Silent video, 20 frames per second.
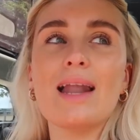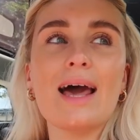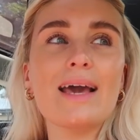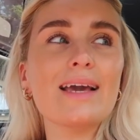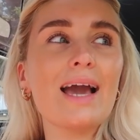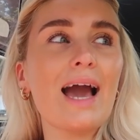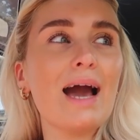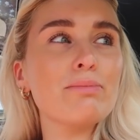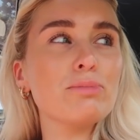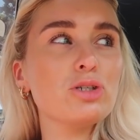
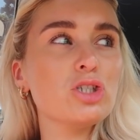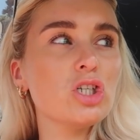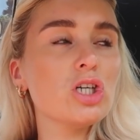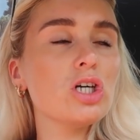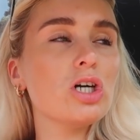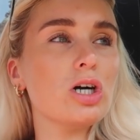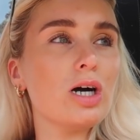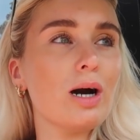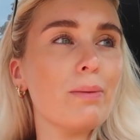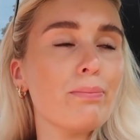Like I'm
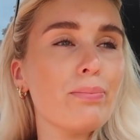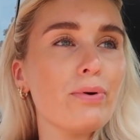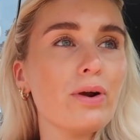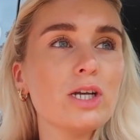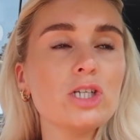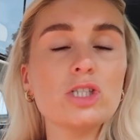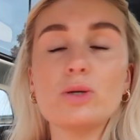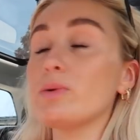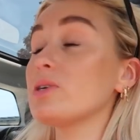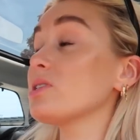
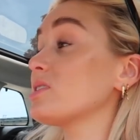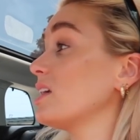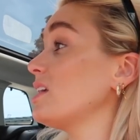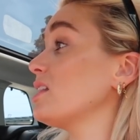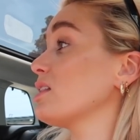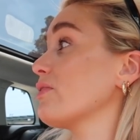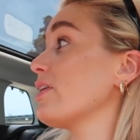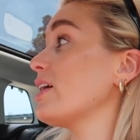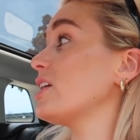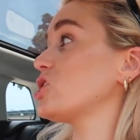pretty sure we'll see
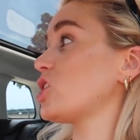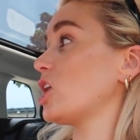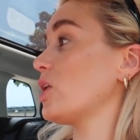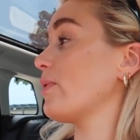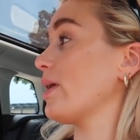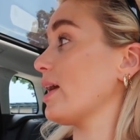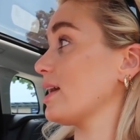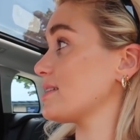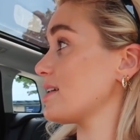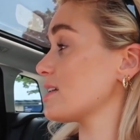in the Range
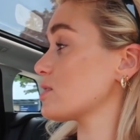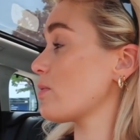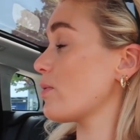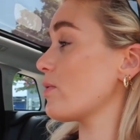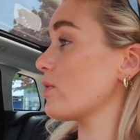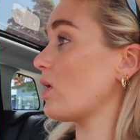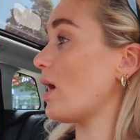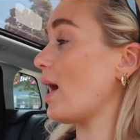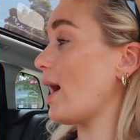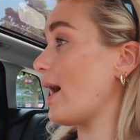anyway, because that's
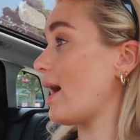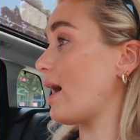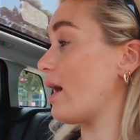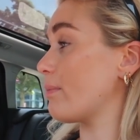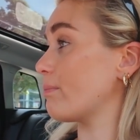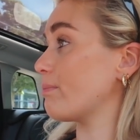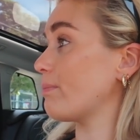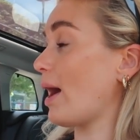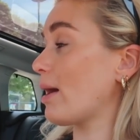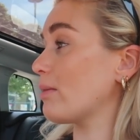where we got
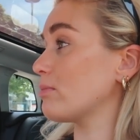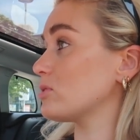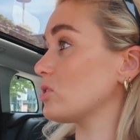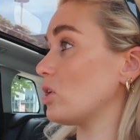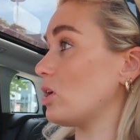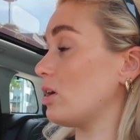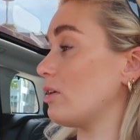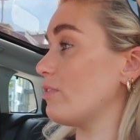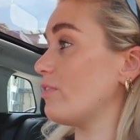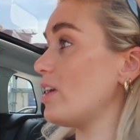our
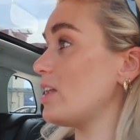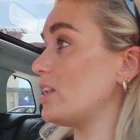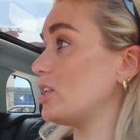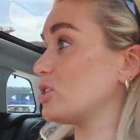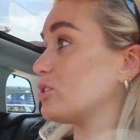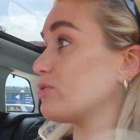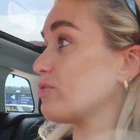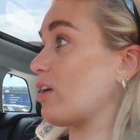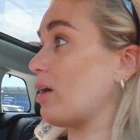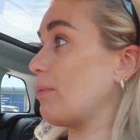outdoor
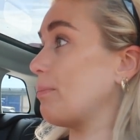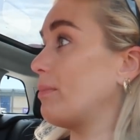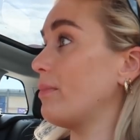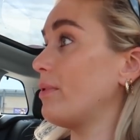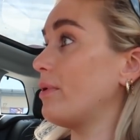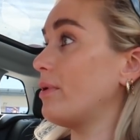furniture from.